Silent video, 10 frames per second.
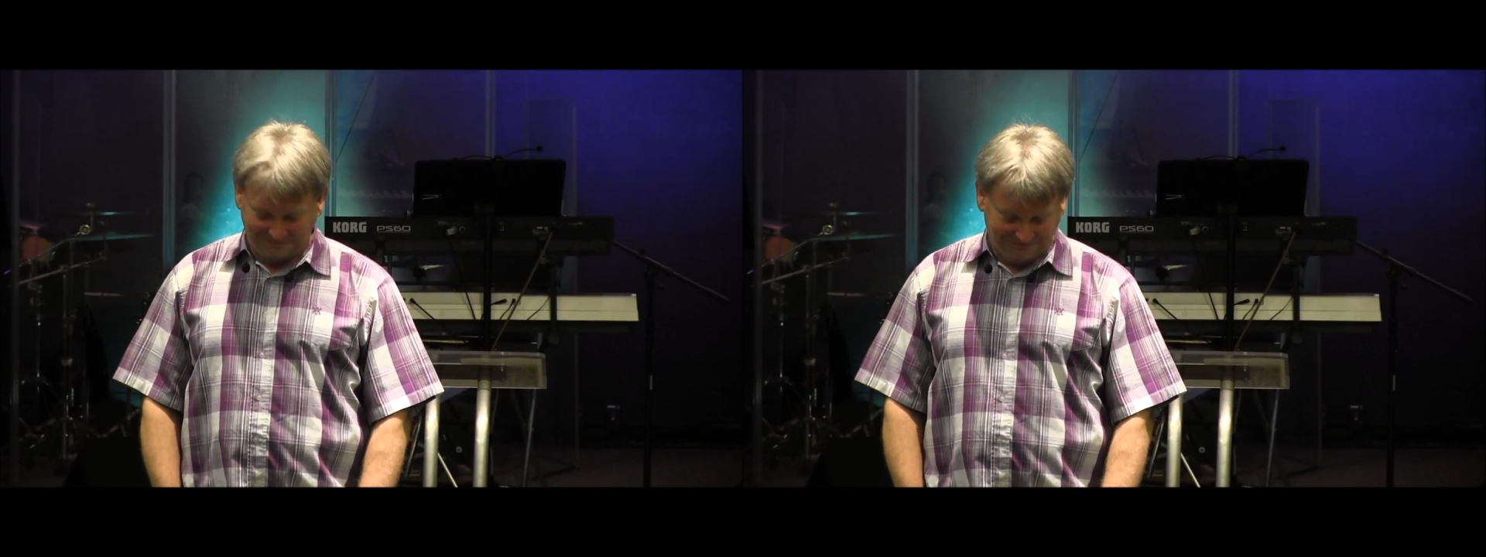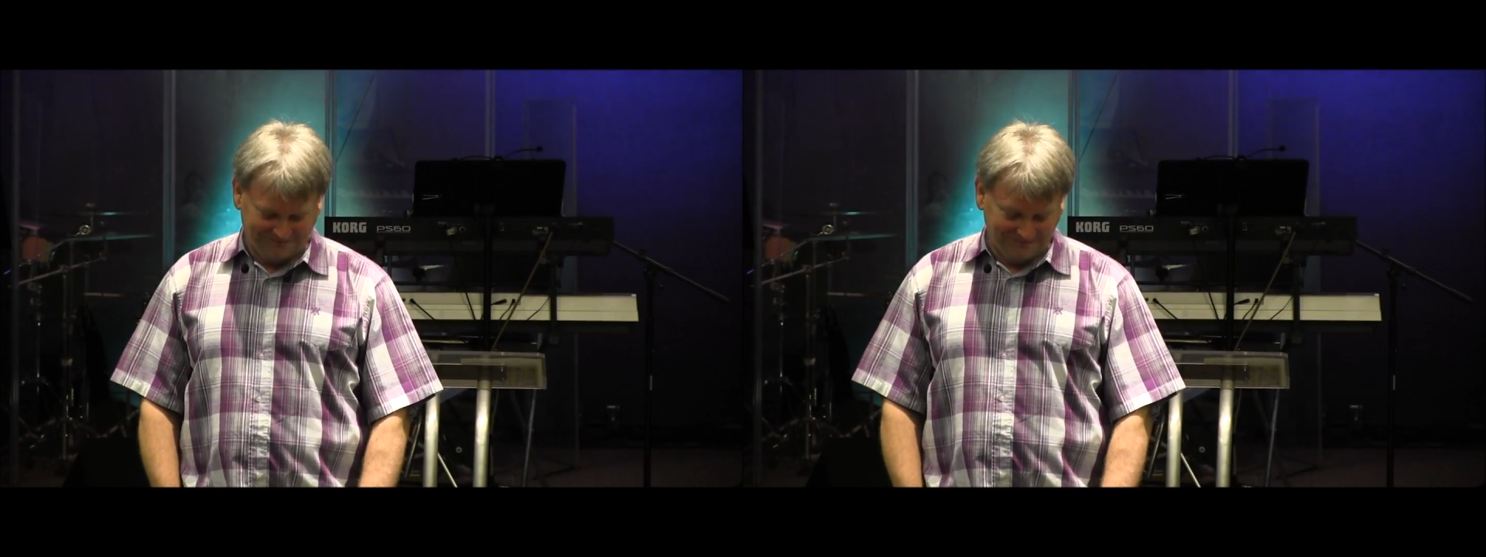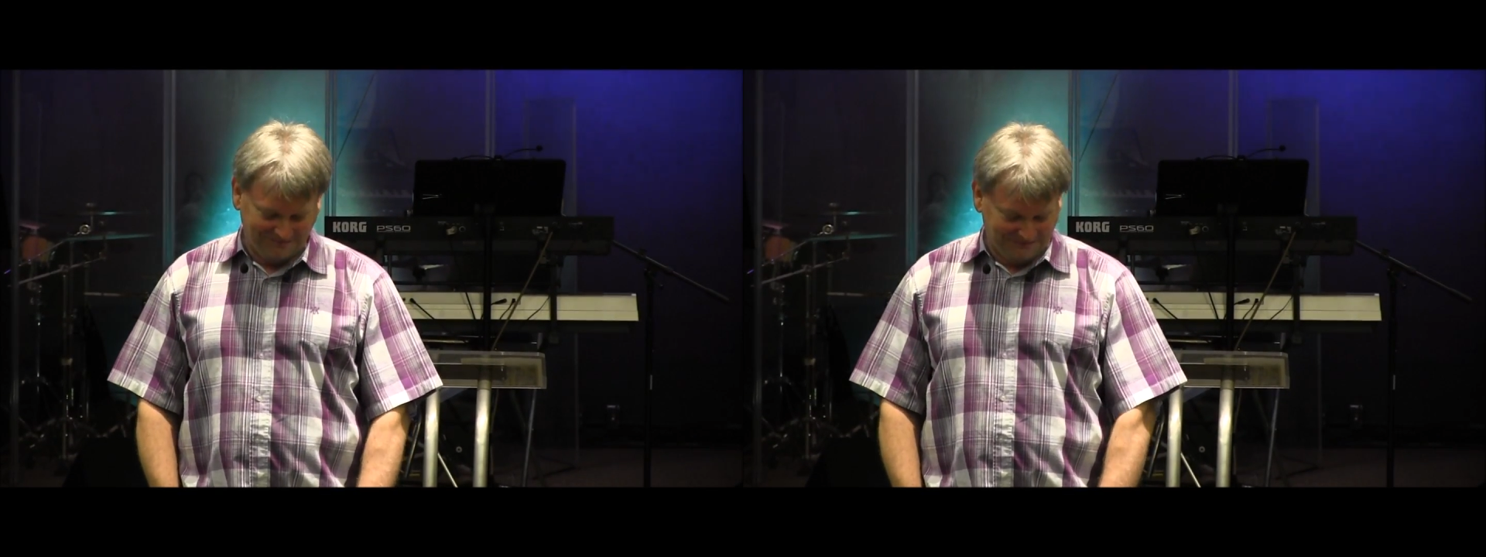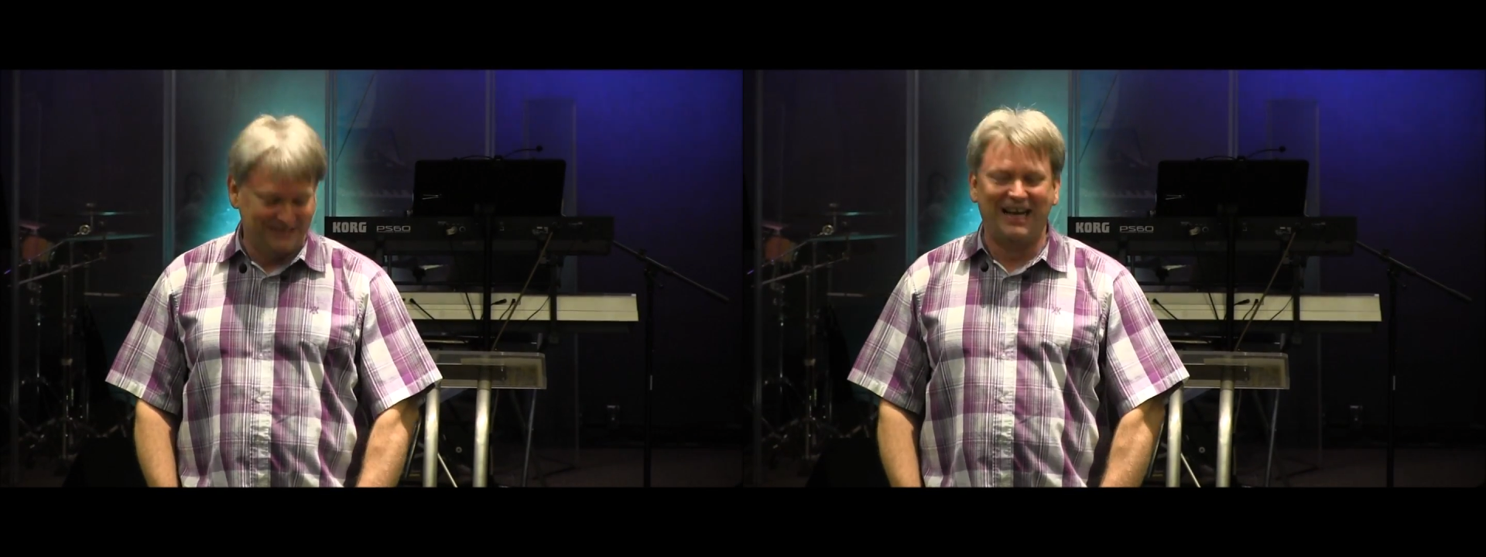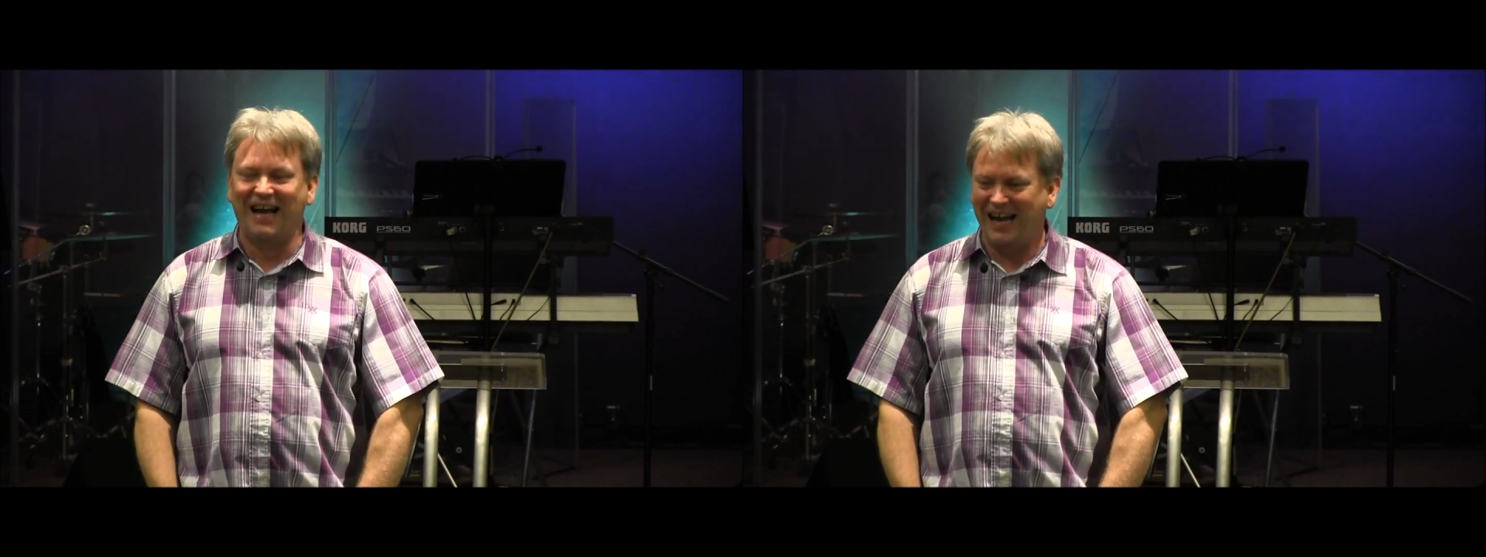
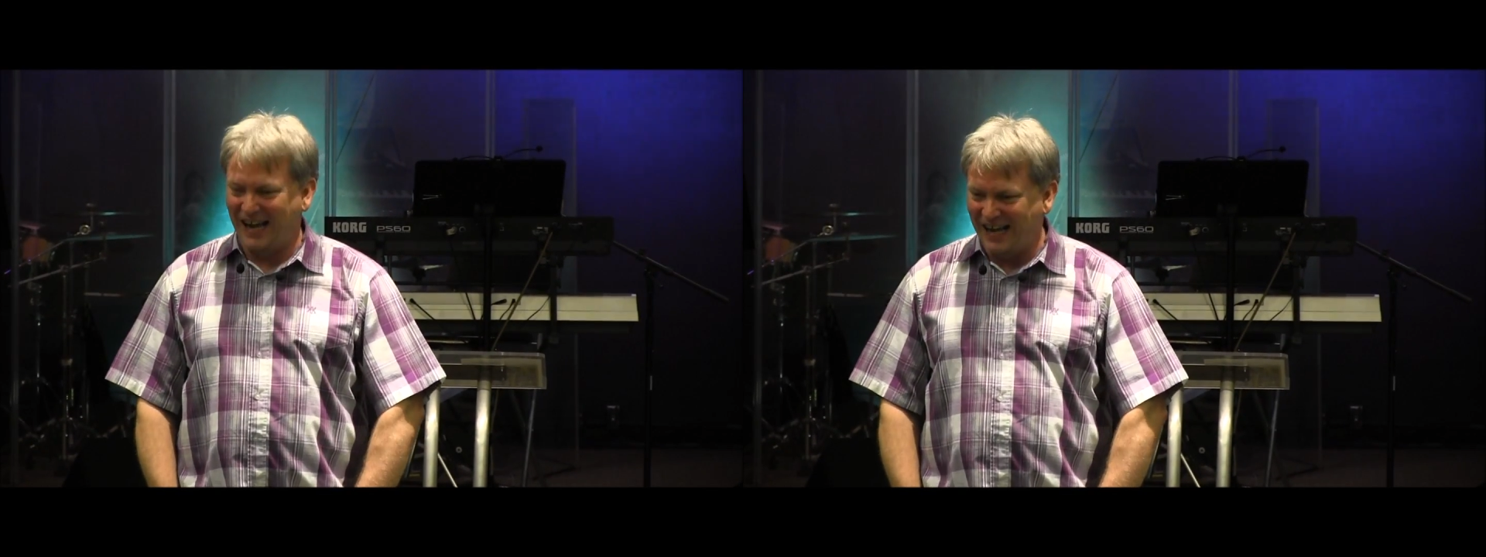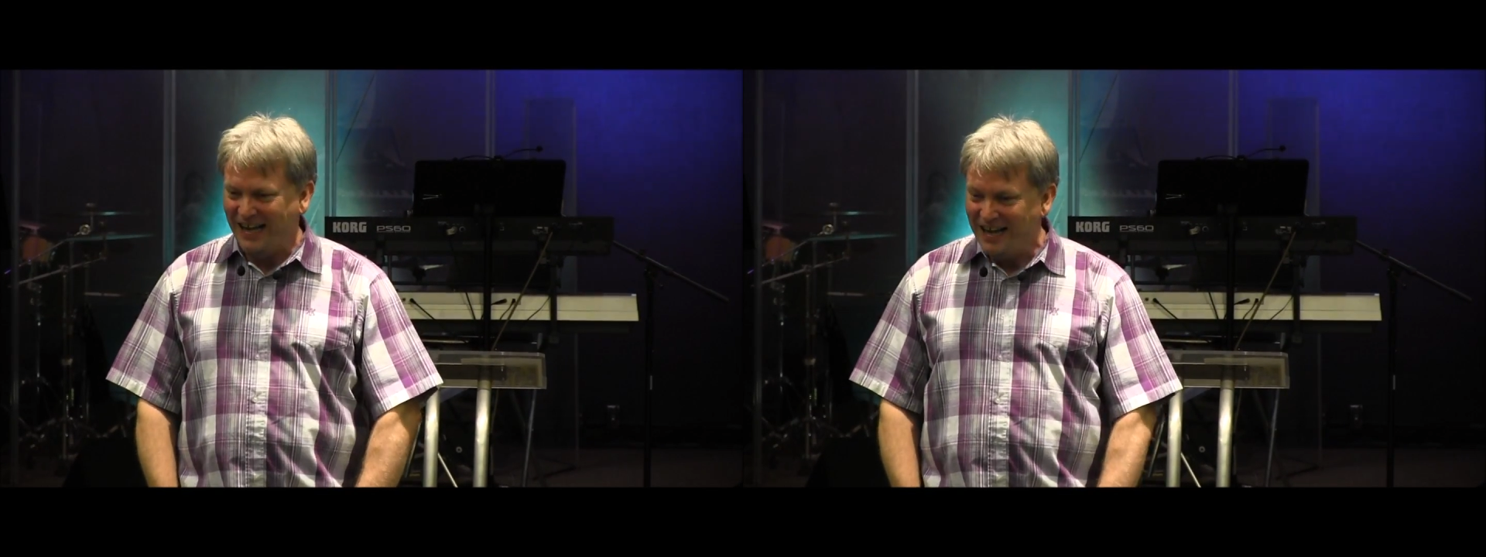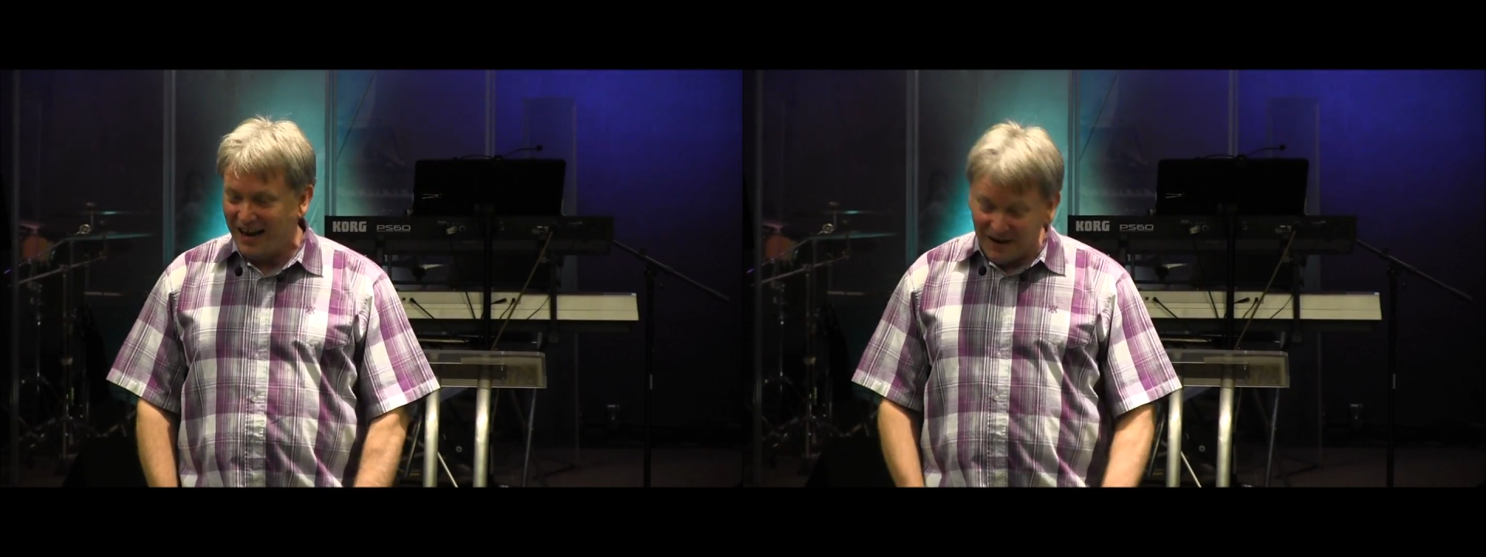Amen. And